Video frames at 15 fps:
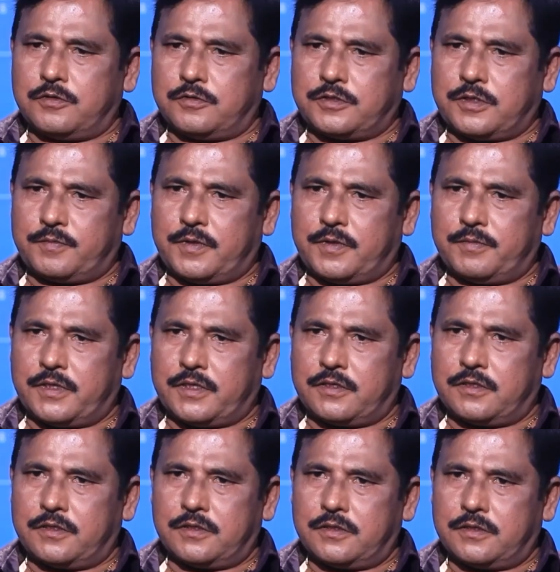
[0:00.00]
September
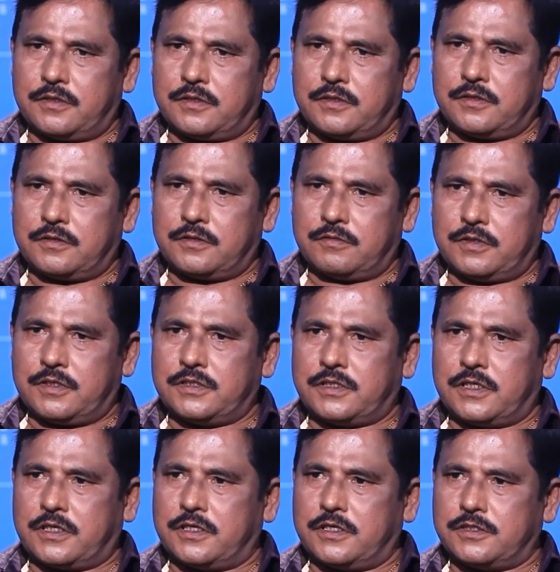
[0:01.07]

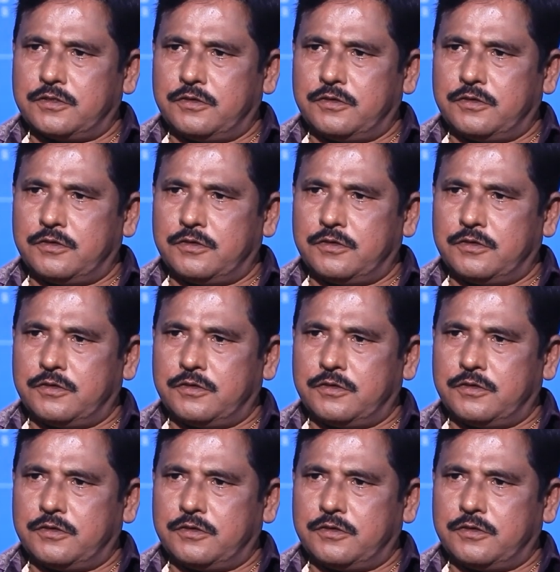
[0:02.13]
22nd is